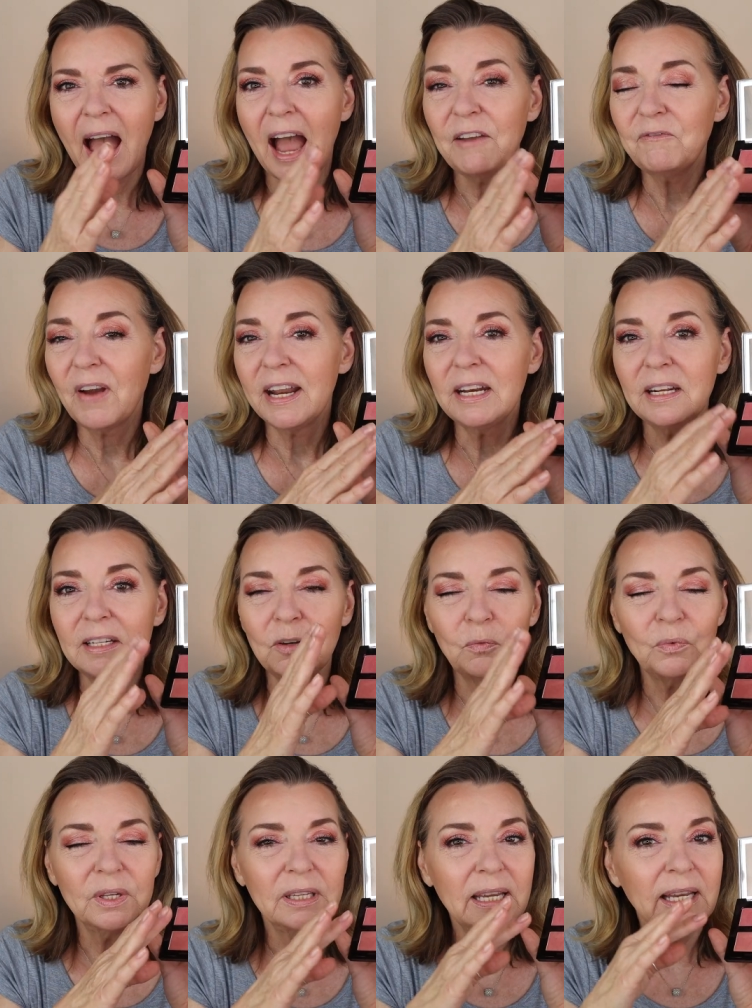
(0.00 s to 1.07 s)
I find it
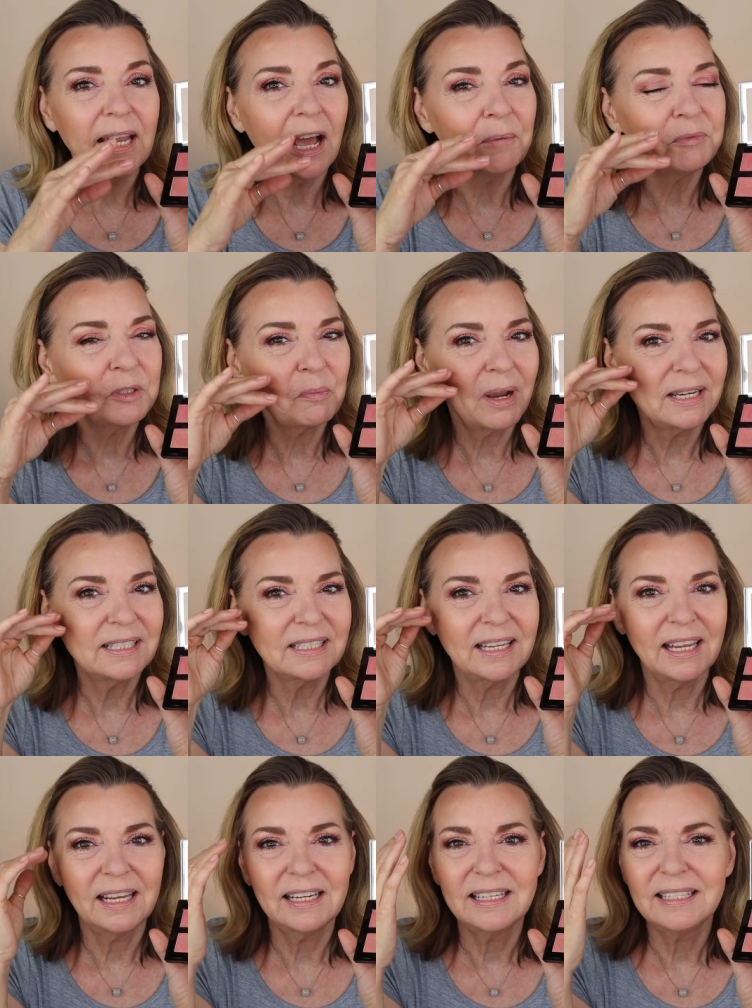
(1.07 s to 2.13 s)
really helps my
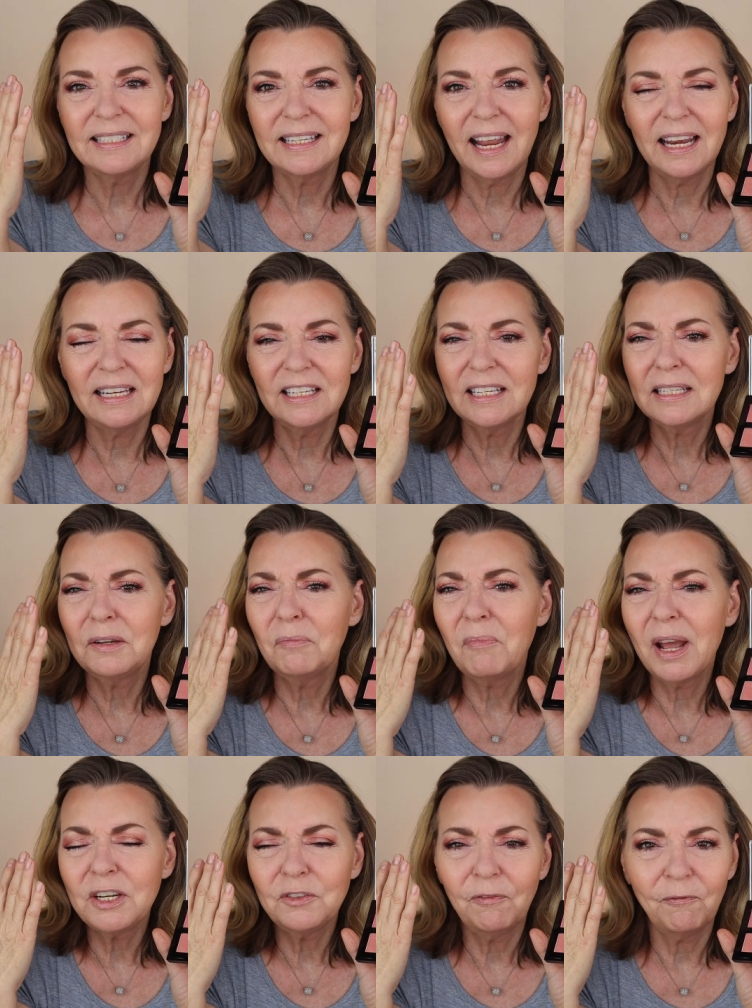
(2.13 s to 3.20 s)
skin stay just
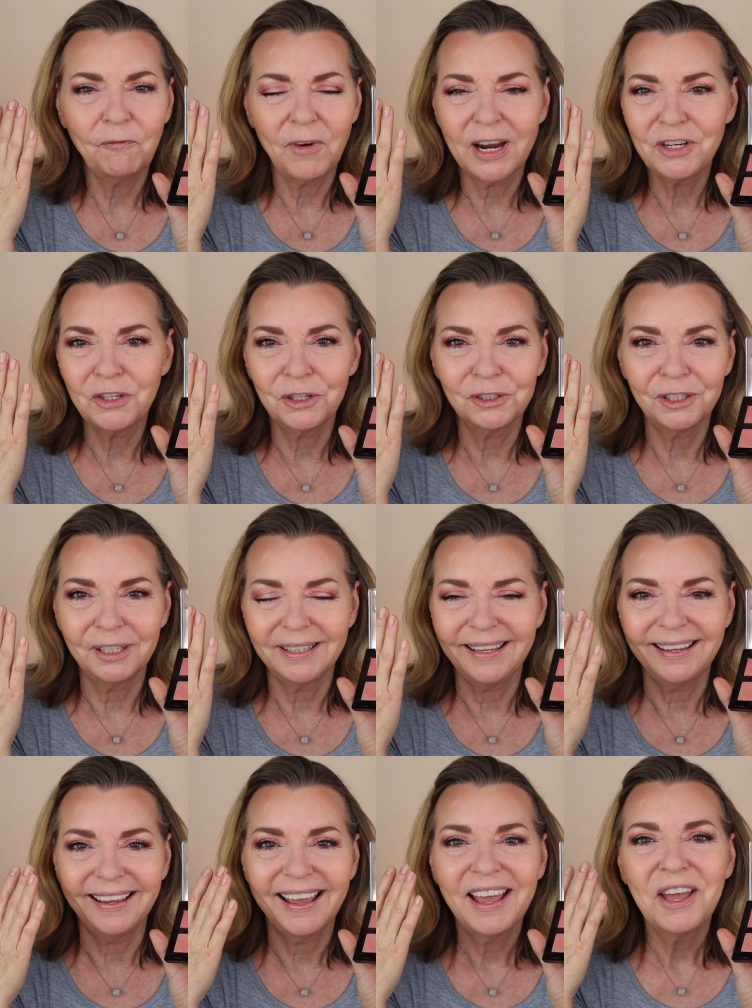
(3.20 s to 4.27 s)
much fresher
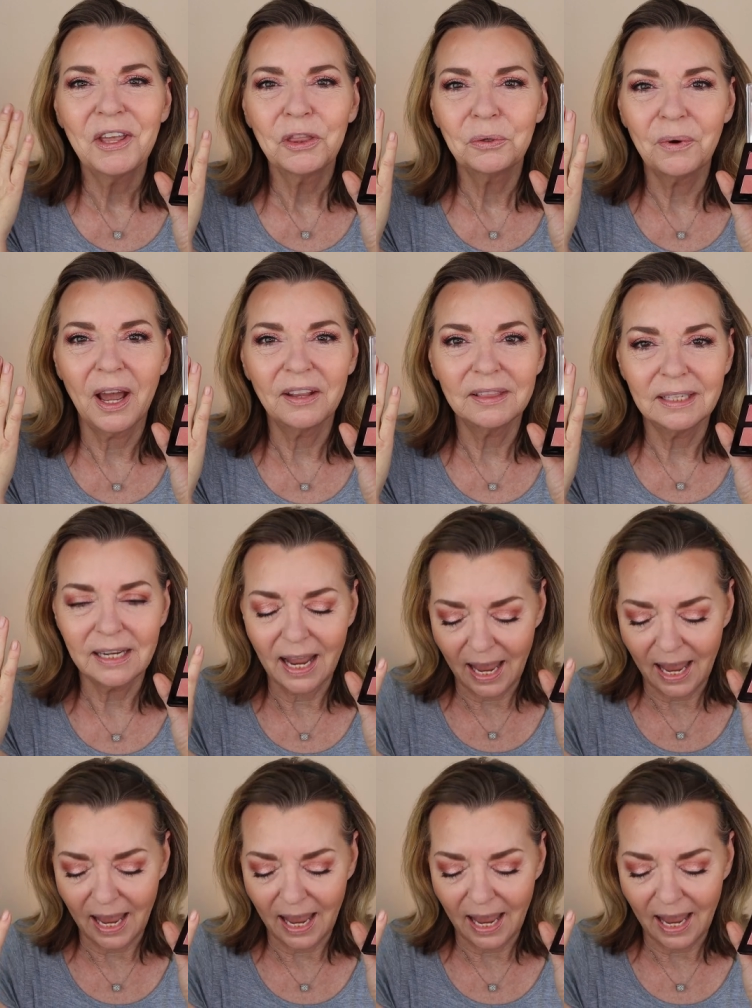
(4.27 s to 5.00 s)
looking throughout the